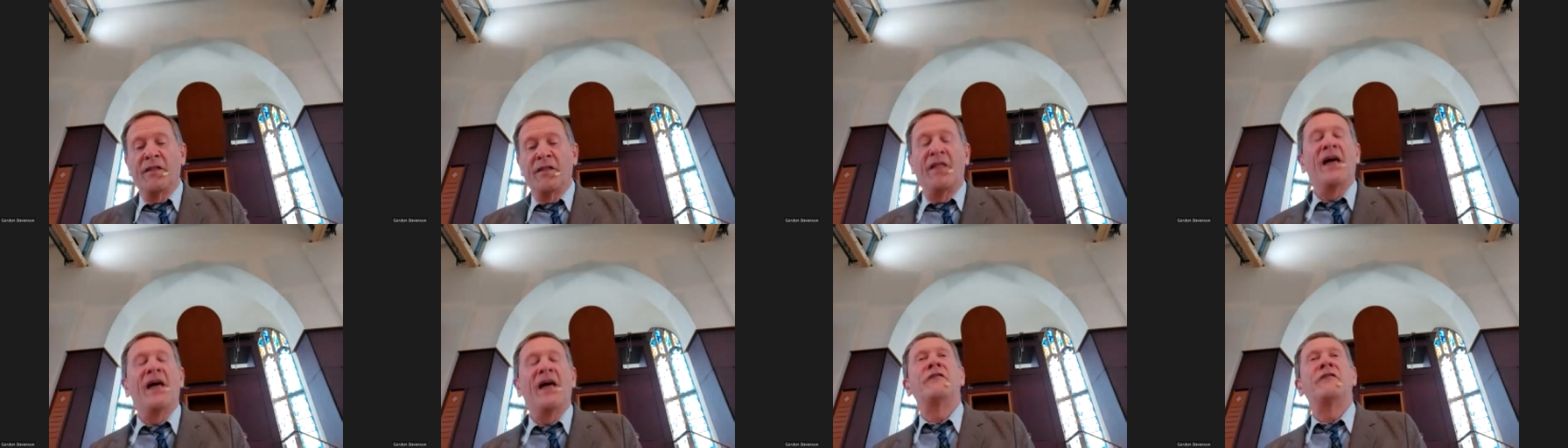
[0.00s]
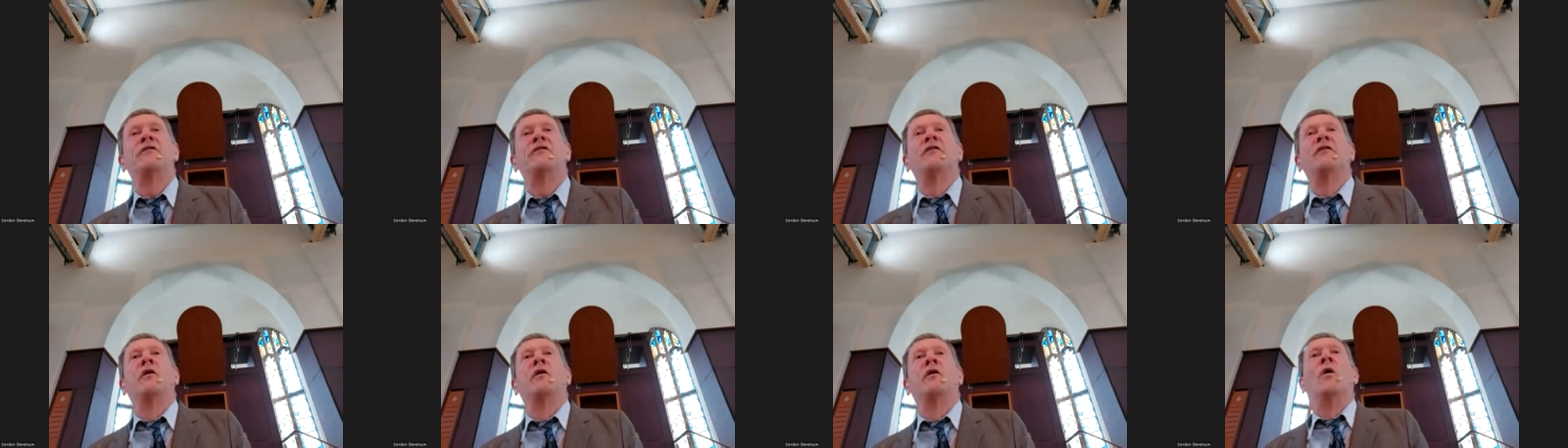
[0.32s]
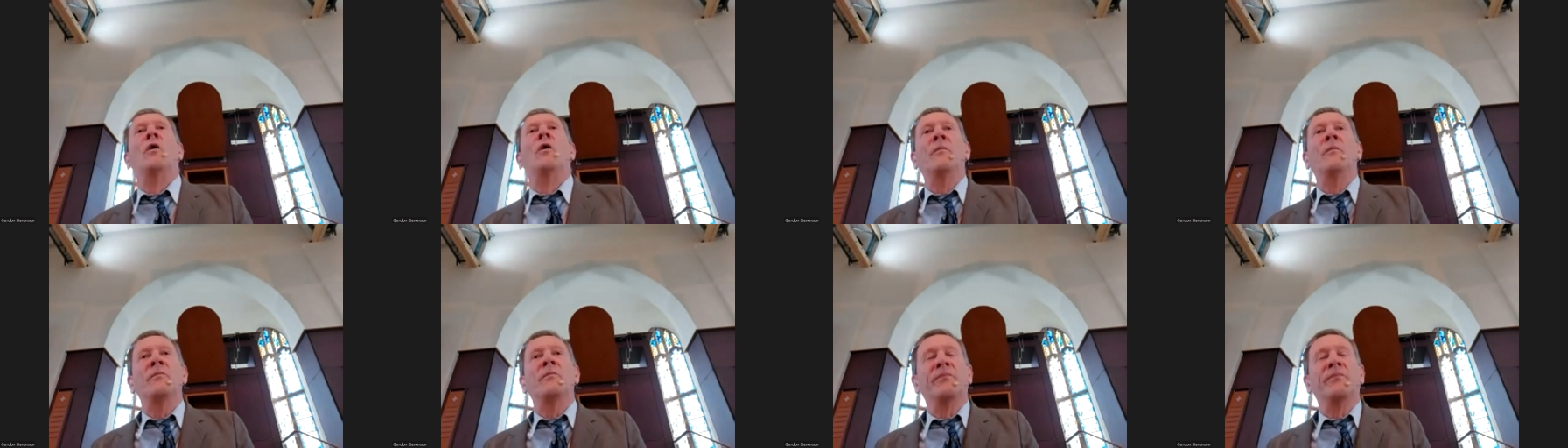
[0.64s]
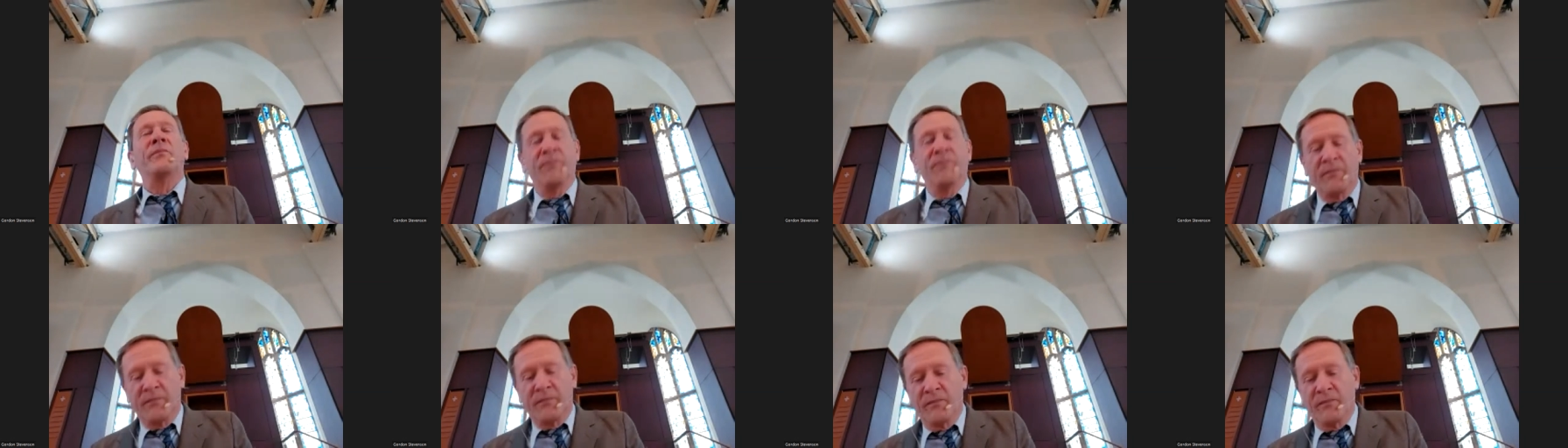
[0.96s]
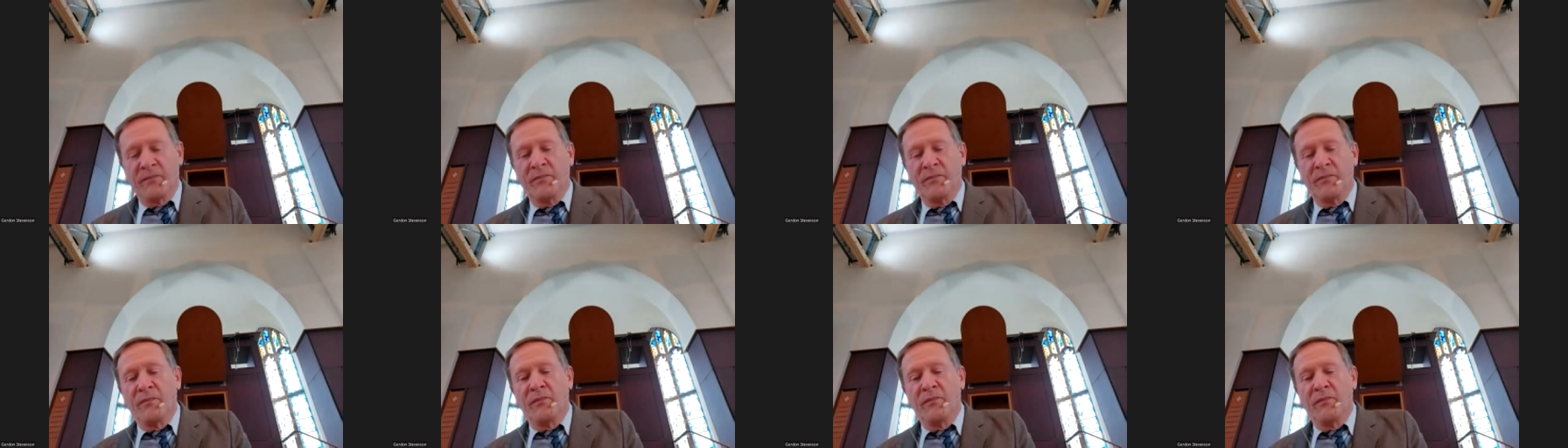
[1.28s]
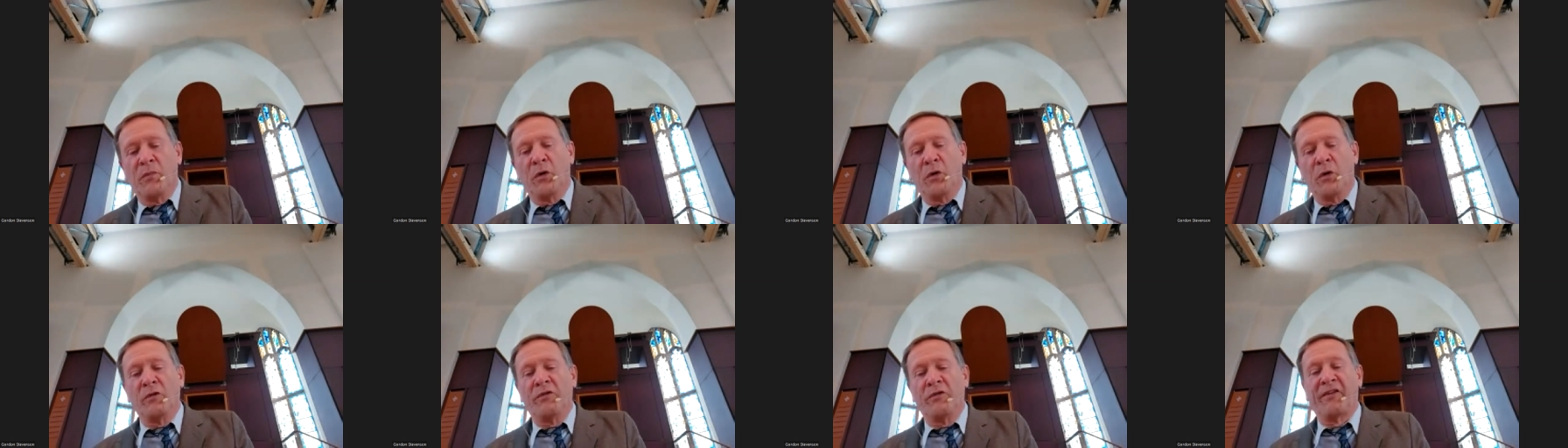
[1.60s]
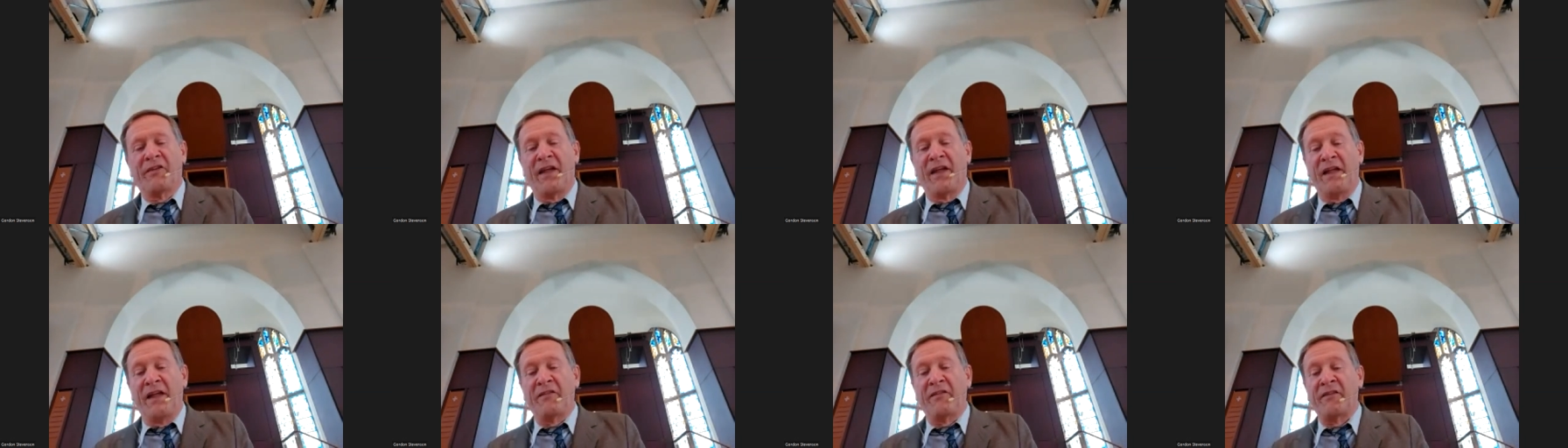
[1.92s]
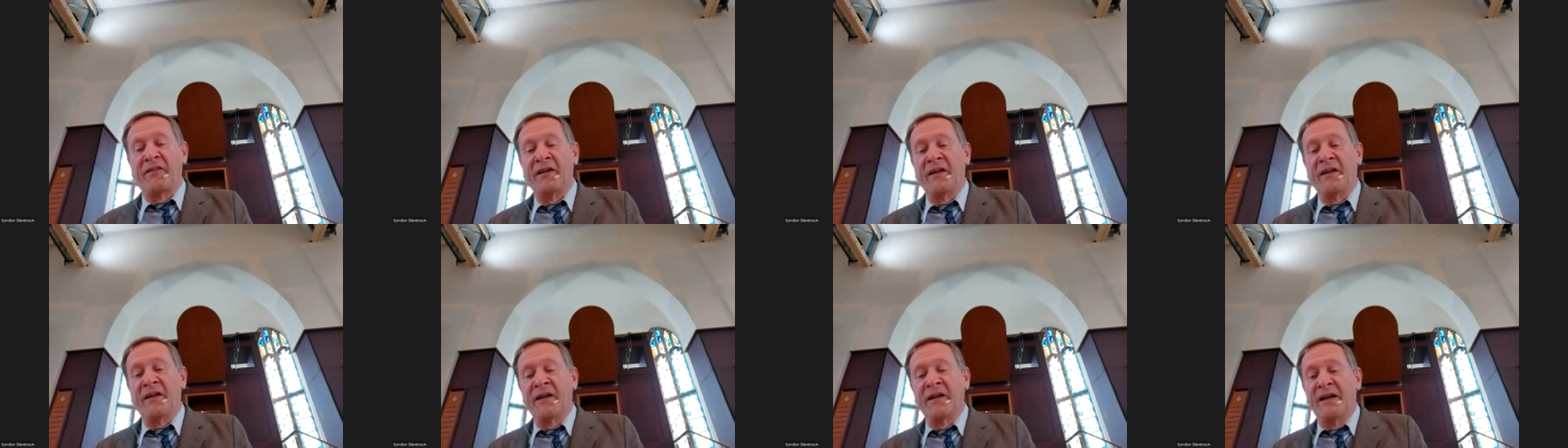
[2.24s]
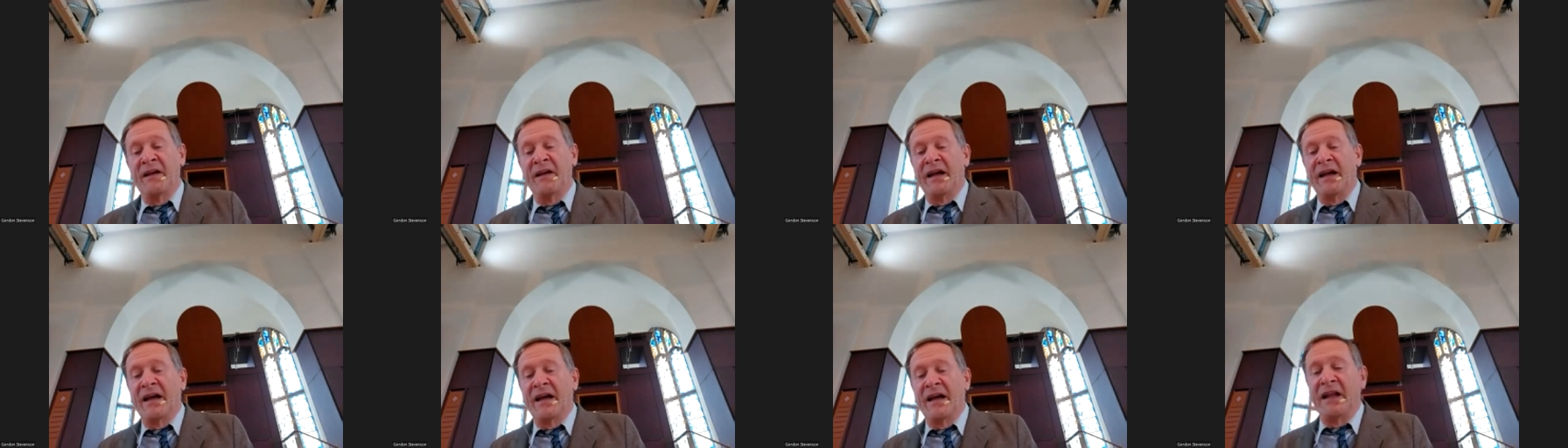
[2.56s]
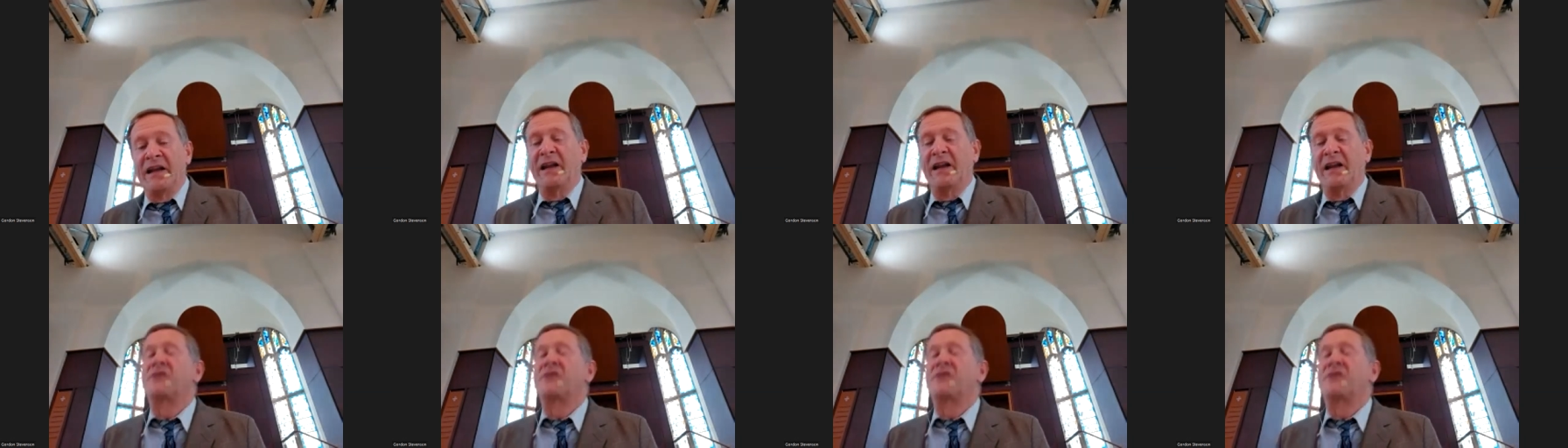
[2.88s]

Therefore, Paul says, and